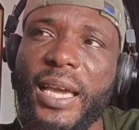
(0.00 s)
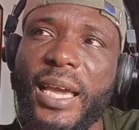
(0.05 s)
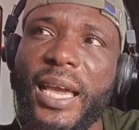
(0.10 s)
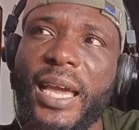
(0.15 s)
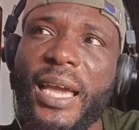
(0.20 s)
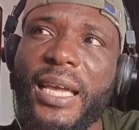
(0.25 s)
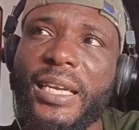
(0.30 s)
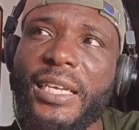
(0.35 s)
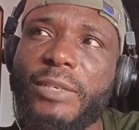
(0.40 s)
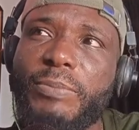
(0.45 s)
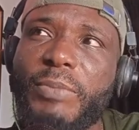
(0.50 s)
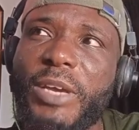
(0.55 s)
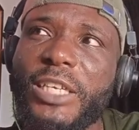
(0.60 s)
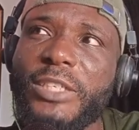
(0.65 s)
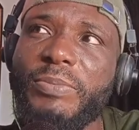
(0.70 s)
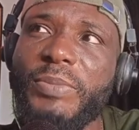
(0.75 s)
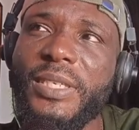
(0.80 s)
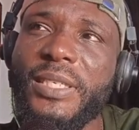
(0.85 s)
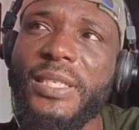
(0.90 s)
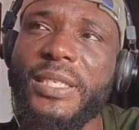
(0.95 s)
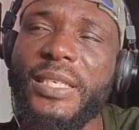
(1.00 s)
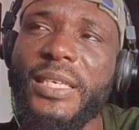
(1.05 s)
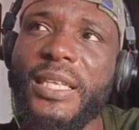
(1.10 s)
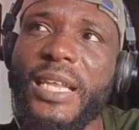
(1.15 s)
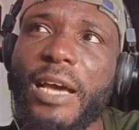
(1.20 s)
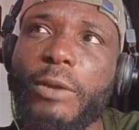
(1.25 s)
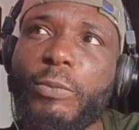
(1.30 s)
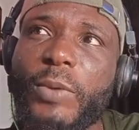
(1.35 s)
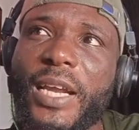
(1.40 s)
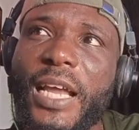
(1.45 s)
and it makes me see
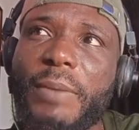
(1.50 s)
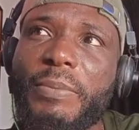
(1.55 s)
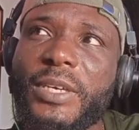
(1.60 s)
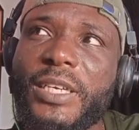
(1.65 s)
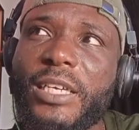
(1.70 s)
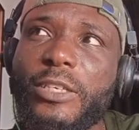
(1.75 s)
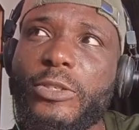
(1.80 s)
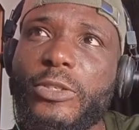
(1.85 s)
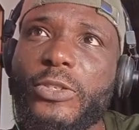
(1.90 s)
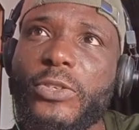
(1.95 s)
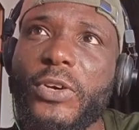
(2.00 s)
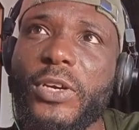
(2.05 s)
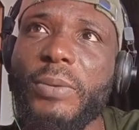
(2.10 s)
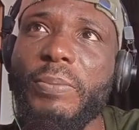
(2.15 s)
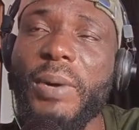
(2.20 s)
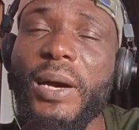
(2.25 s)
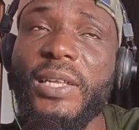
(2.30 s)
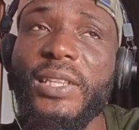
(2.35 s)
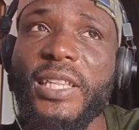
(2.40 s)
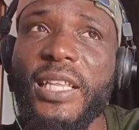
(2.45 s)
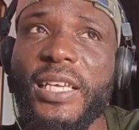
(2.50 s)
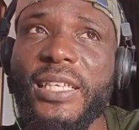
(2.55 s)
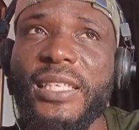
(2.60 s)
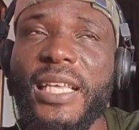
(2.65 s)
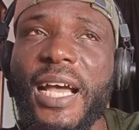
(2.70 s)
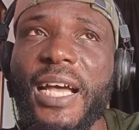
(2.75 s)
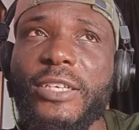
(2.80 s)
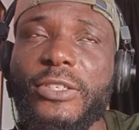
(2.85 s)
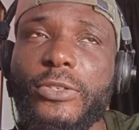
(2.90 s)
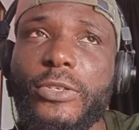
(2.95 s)
that when I begin to talk about things
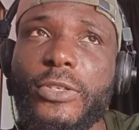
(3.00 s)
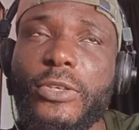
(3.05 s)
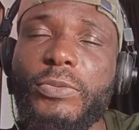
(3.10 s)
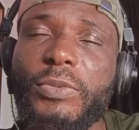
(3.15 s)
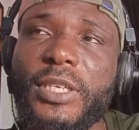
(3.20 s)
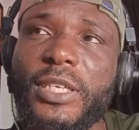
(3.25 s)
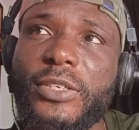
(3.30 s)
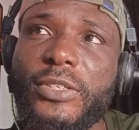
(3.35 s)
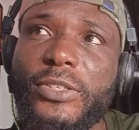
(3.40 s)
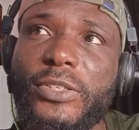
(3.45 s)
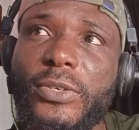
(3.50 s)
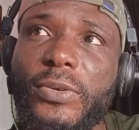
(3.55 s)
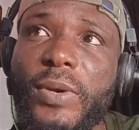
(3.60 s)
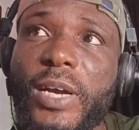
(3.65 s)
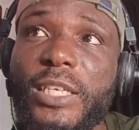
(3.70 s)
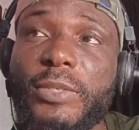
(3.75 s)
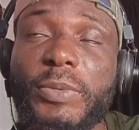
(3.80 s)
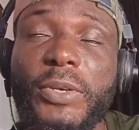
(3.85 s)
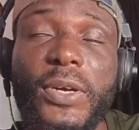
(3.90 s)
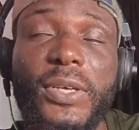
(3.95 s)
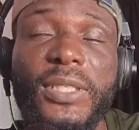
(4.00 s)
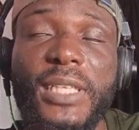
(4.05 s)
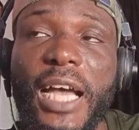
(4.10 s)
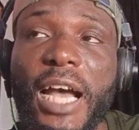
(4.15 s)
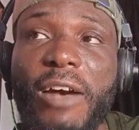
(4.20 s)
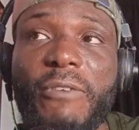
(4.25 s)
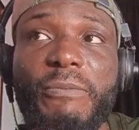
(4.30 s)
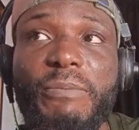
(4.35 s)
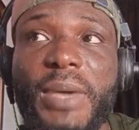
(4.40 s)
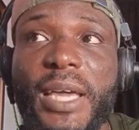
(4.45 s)
that has to do with the US, because I
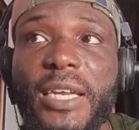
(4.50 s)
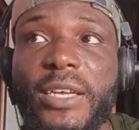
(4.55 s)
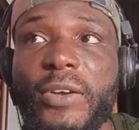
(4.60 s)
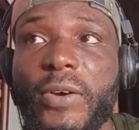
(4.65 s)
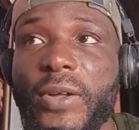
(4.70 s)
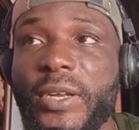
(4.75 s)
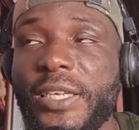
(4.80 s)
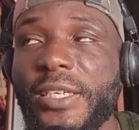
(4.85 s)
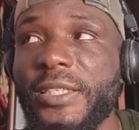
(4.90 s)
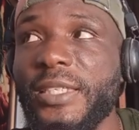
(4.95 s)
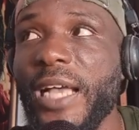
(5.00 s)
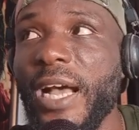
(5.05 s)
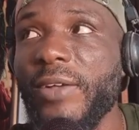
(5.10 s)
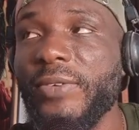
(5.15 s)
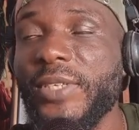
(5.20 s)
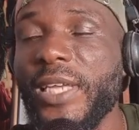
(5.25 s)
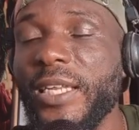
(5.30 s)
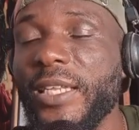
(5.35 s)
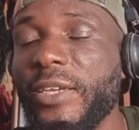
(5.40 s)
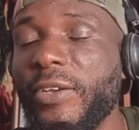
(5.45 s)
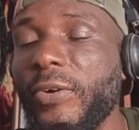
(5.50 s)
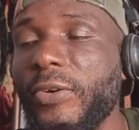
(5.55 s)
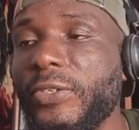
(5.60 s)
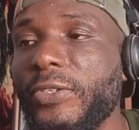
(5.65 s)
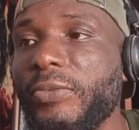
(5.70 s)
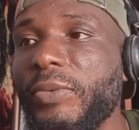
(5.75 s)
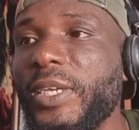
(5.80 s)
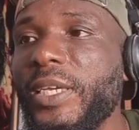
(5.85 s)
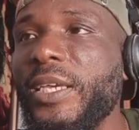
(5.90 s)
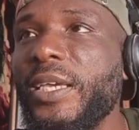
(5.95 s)
have many colleagues outside the
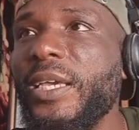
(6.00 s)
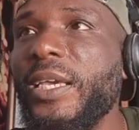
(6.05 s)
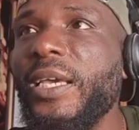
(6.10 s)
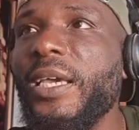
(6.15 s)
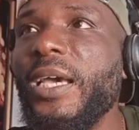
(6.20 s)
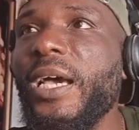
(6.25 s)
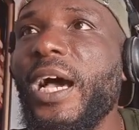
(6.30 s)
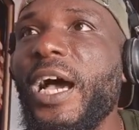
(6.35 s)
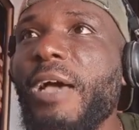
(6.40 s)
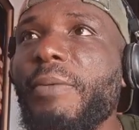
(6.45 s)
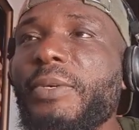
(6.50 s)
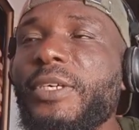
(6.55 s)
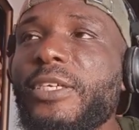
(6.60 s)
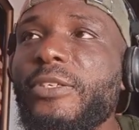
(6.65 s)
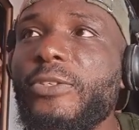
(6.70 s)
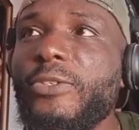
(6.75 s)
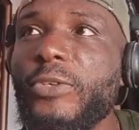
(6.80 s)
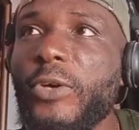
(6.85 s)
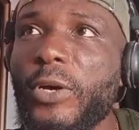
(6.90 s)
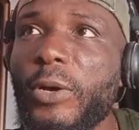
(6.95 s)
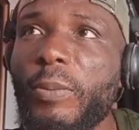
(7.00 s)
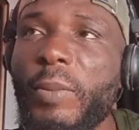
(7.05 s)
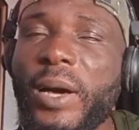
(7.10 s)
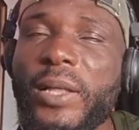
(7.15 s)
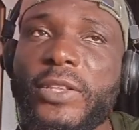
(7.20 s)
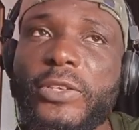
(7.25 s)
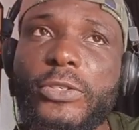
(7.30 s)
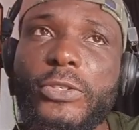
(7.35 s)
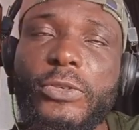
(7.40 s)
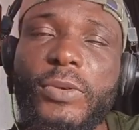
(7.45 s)
country, I begin to talk
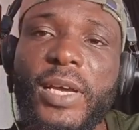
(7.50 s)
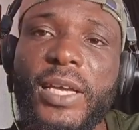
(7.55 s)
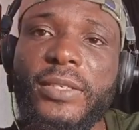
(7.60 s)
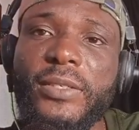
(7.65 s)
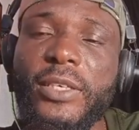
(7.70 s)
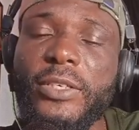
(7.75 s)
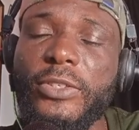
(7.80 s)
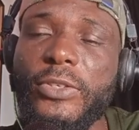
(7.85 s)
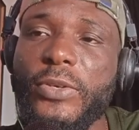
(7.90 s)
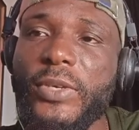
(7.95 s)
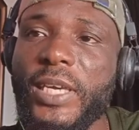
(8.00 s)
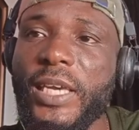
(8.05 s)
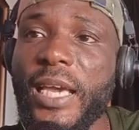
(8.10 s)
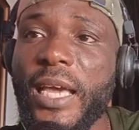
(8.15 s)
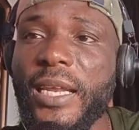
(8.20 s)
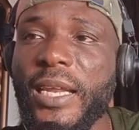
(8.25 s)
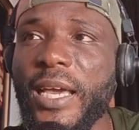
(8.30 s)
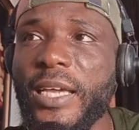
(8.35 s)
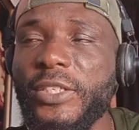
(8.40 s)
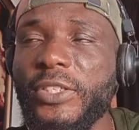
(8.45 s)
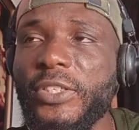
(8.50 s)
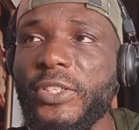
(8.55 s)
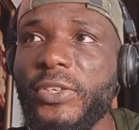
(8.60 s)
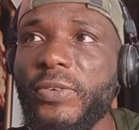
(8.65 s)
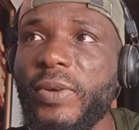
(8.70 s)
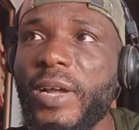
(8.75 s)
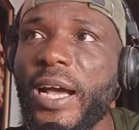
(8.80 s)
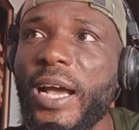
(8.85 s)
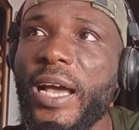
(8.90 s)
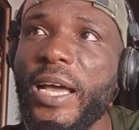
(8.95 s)
about the US, the UK, and
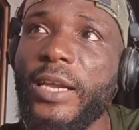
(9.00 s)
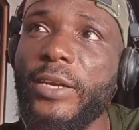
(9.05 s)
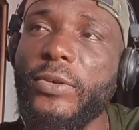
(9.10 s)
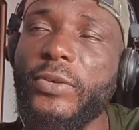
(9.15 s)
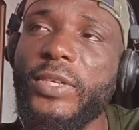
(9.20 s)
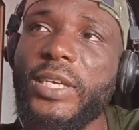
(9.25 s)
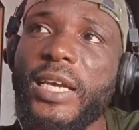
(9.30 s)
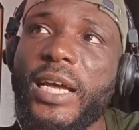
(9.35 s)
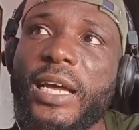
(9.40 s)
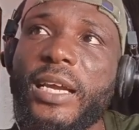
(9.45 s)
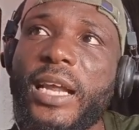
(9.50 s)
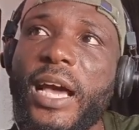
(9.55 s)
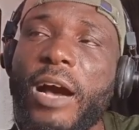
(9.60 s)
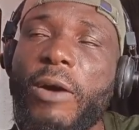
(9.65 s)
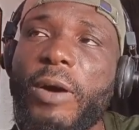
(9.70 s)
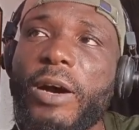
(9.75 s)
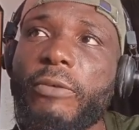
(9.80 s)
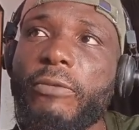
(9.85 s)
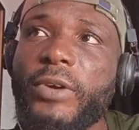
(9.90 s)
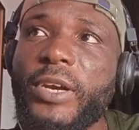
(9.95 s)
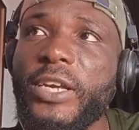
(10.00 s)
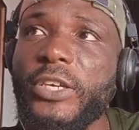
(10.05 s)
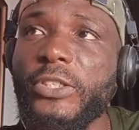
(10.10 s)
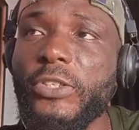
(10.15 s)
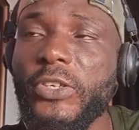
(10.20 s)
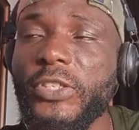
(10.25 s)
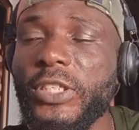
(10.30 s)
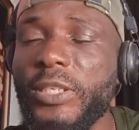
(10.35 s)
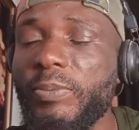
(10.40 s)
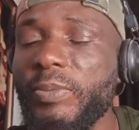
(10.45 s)
Nigeria, and looking at our
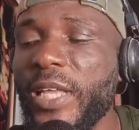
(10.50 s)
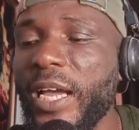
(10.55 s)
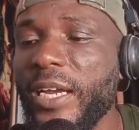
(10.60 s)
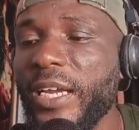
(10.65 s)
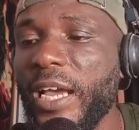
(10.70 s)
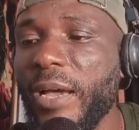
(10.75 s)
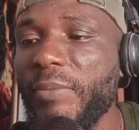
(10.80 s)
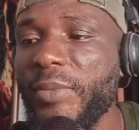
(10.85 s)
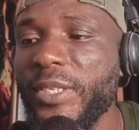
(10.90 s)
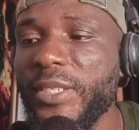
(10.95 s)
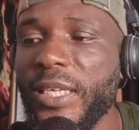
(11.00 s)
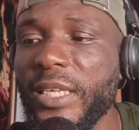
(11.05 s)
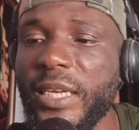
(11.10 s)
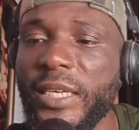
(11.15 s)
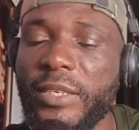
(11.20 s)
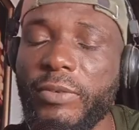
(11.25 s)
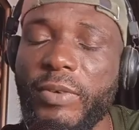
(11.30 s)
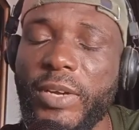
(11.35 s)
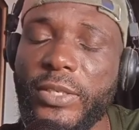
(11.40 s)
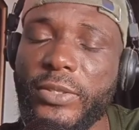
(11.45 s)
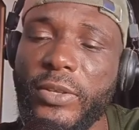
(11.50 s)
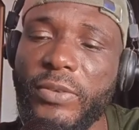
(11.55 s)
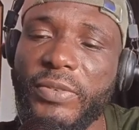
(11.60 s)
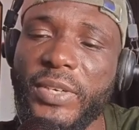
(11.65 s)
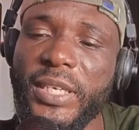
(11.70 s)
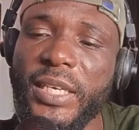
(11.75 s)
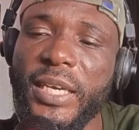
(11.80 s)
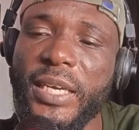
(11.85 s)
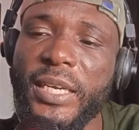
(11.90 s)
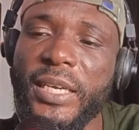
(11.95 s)
relationship dynamics and the rest of it,